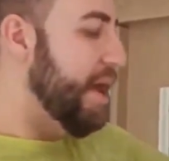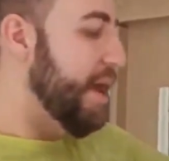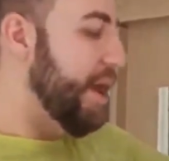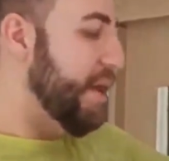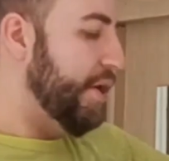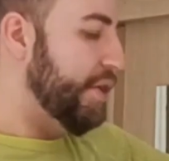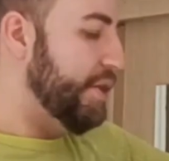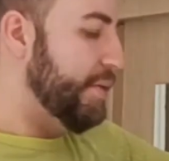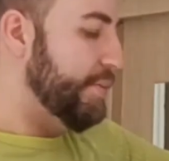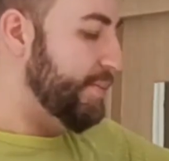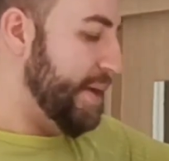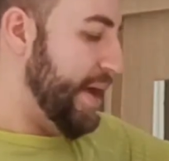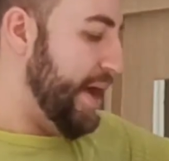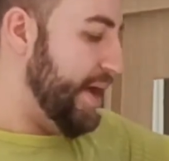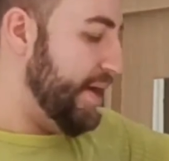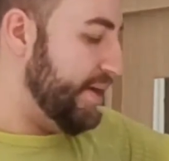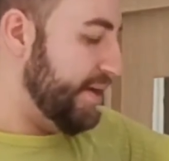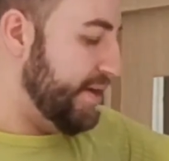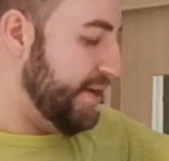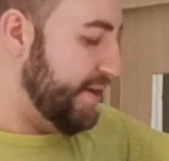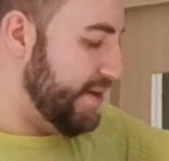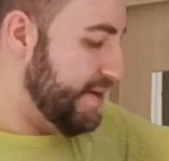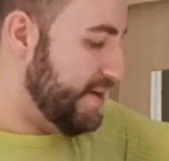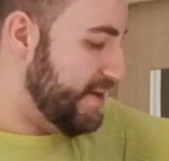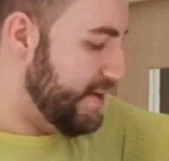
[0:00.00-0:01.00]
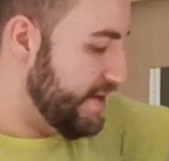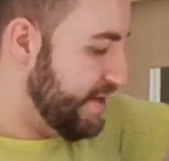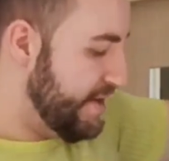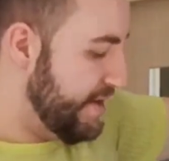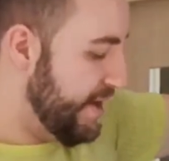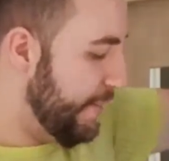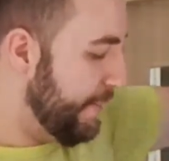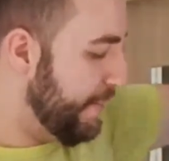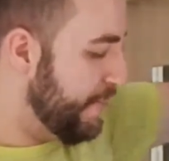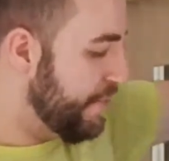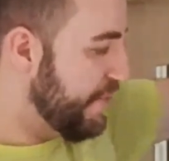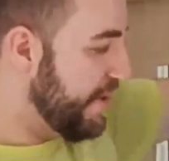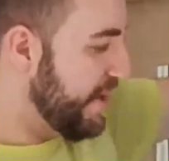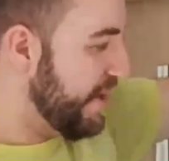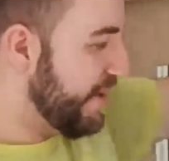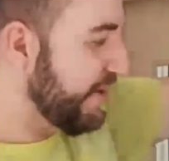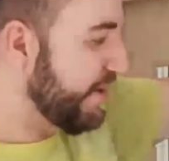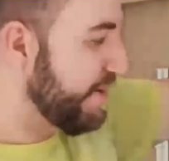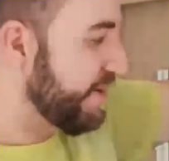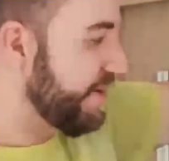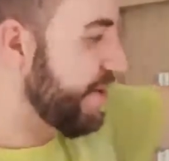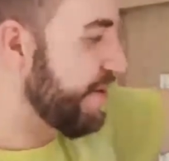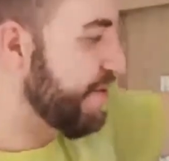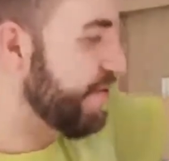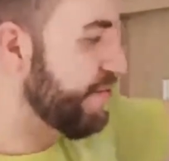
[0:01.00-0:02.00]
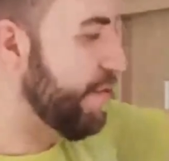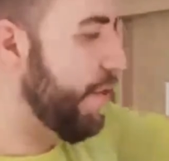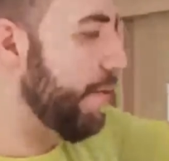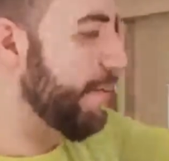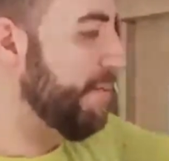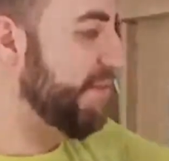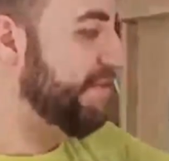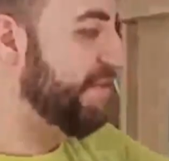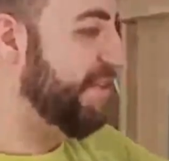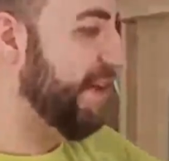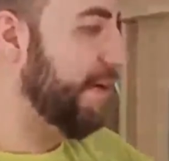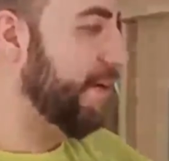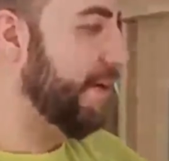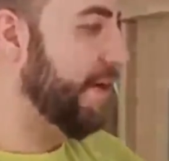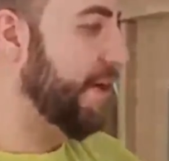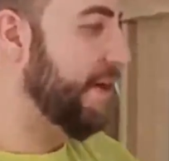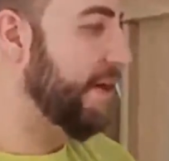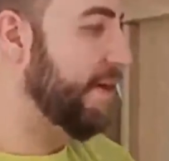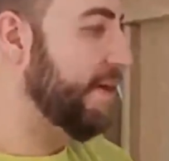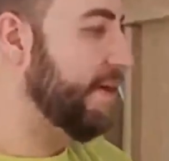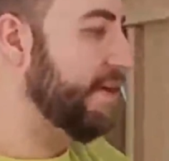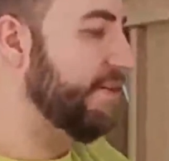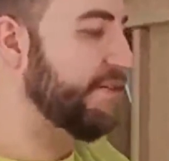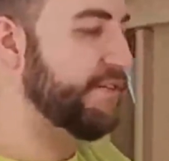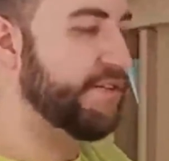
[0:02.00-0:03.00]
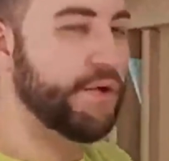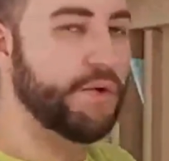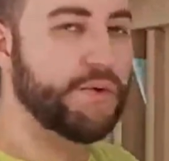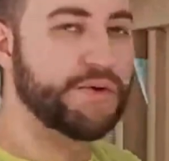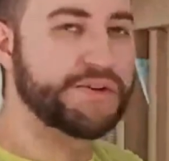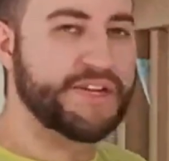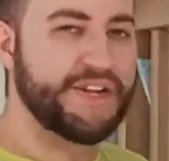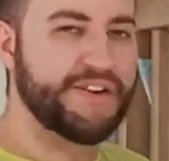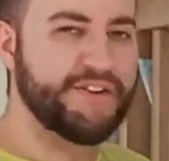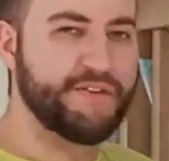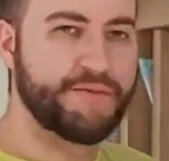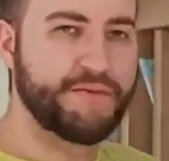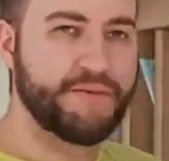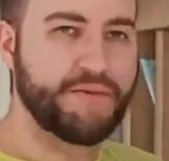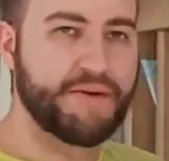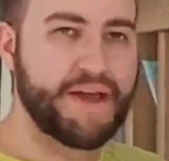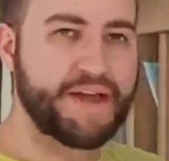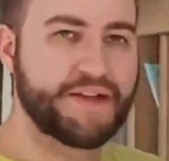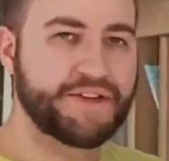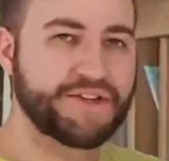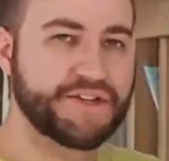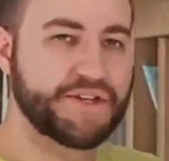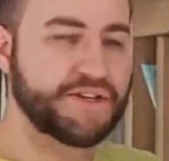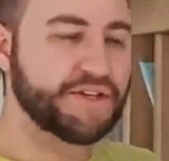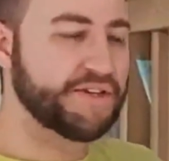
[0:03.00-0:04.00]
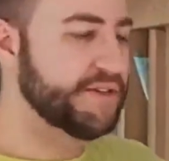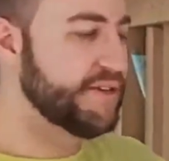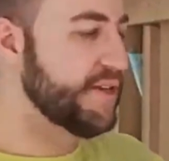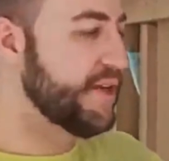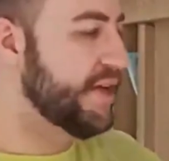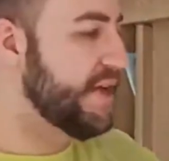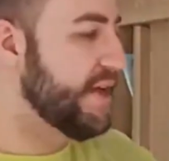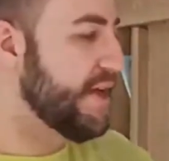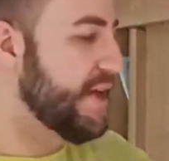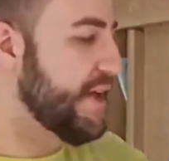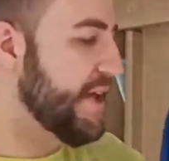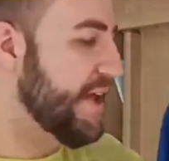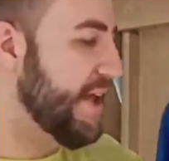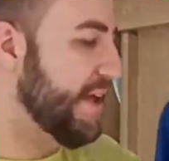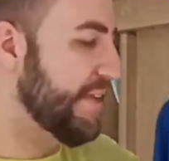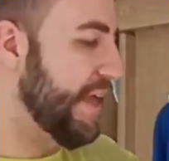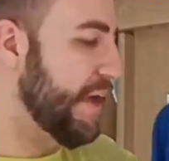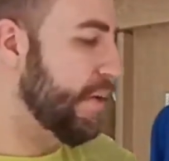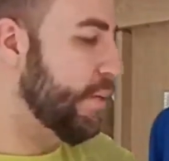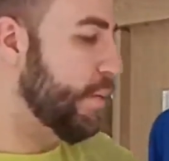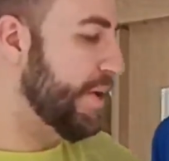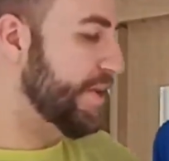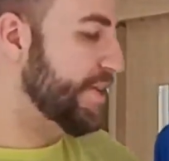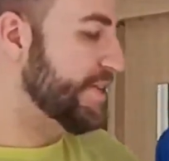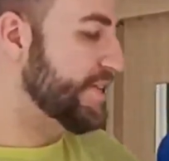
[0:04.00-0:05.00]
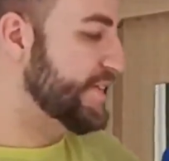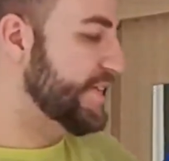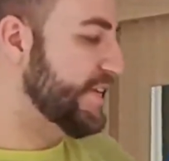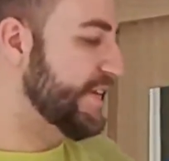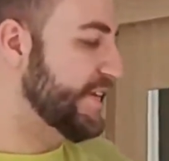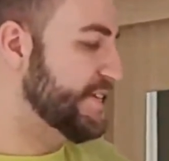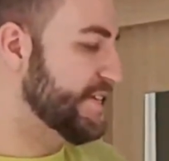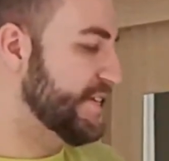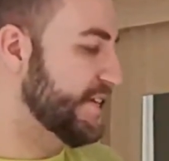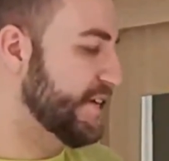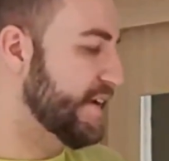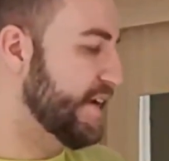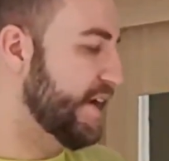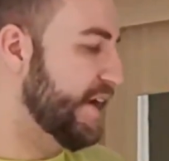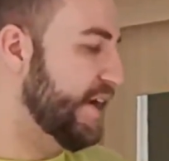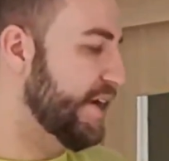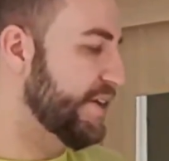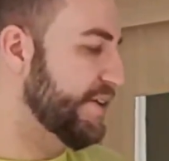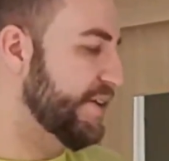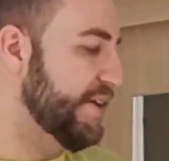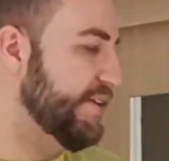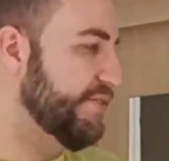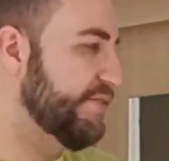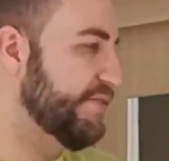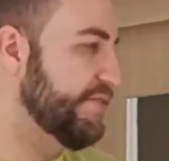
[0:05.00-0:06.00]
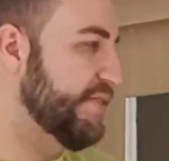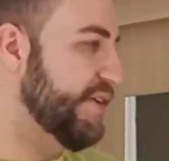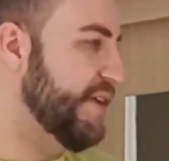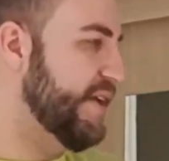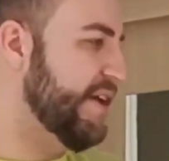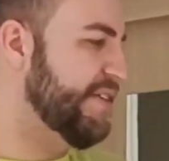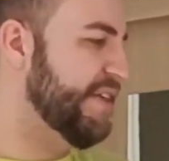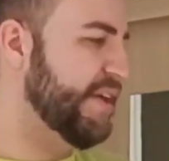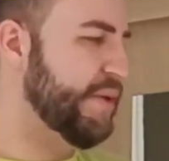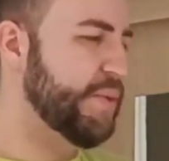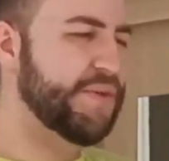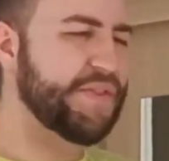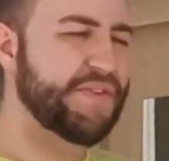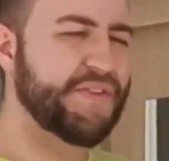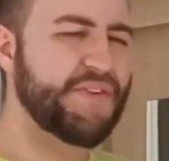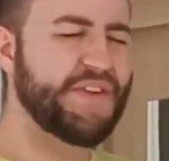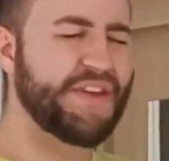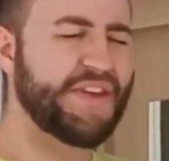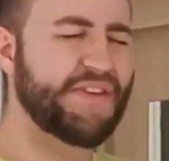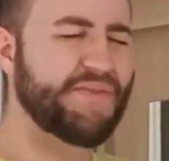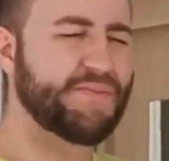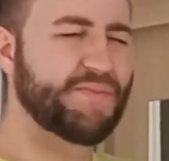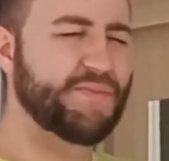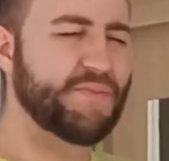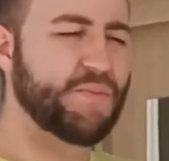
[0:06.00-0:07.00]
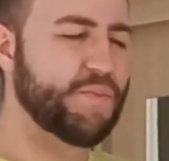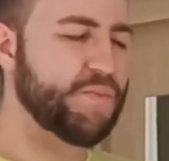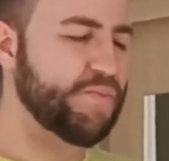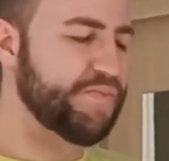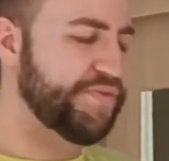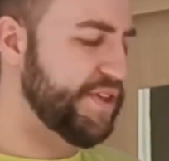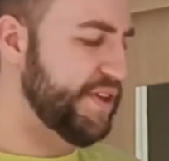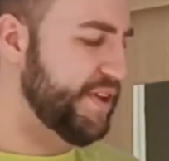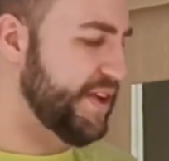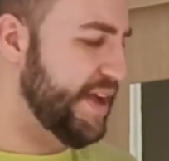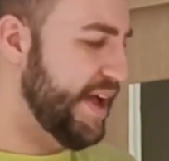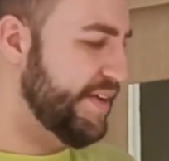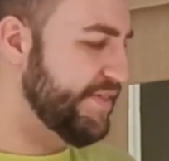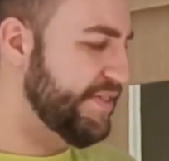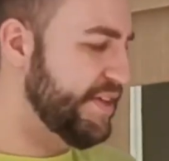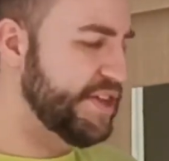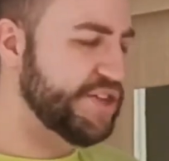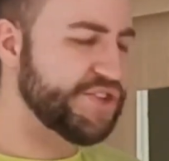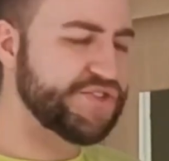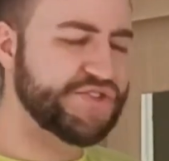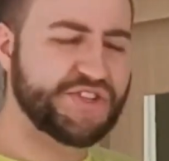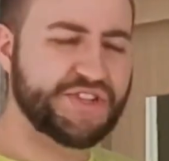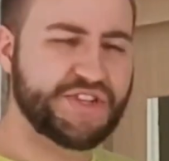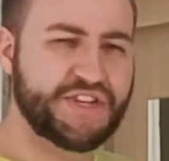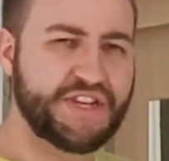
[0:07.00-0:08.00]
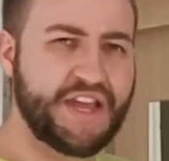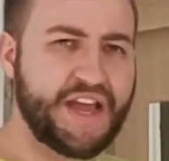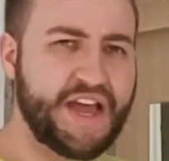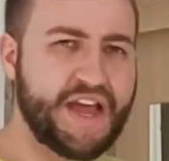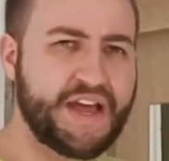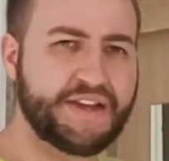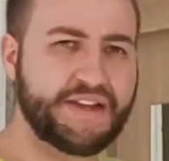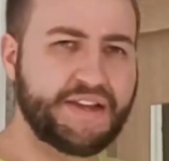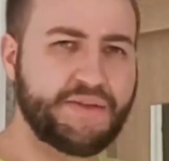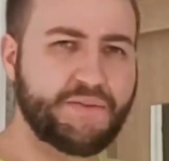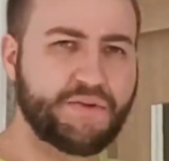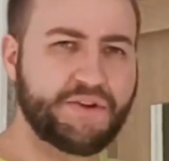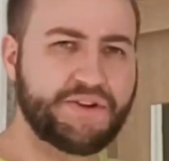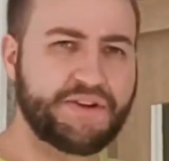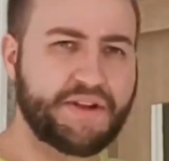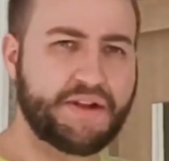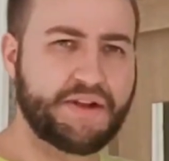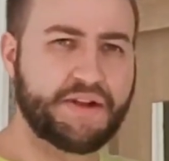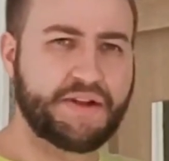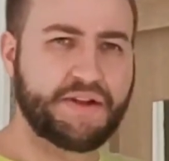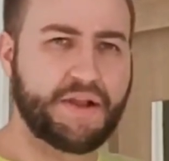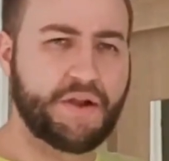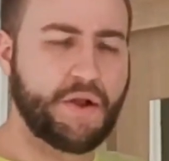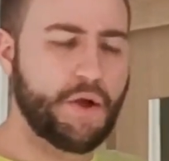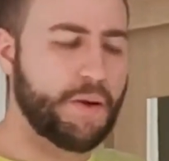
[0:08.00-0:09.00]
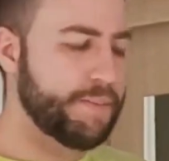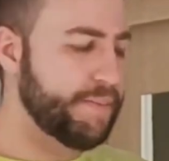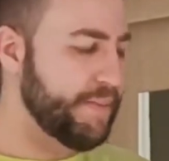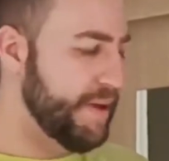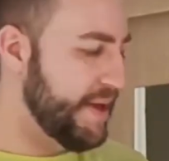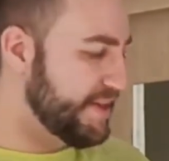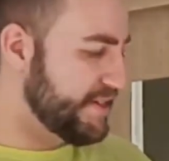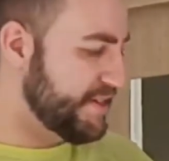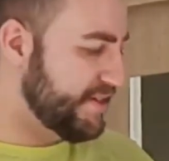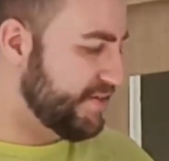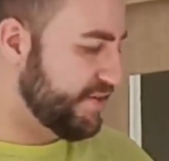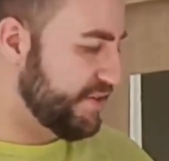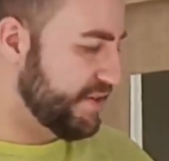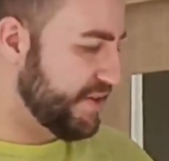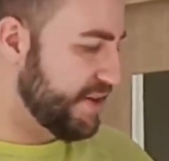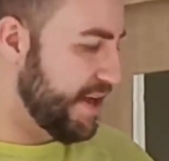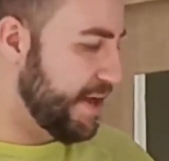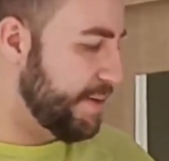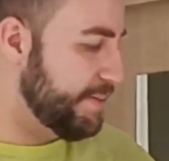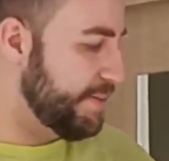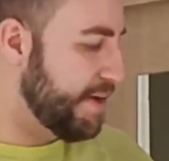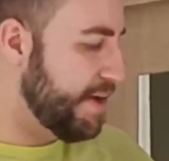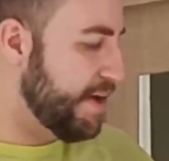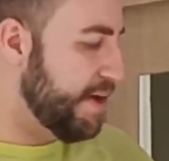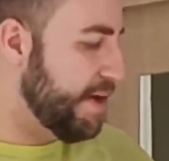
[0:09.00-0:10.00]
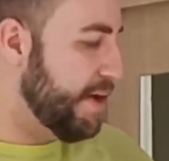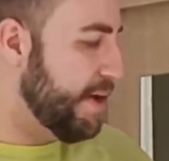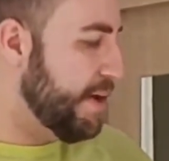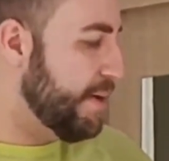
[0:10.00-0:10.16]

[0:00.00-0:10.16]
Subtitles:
And on the back, number 8, Robbie Fowler, of course, Liverpool legend. He had that one season at Cardiff. I think if he didn't have the injuries that he had, he would have done a lot better for the club.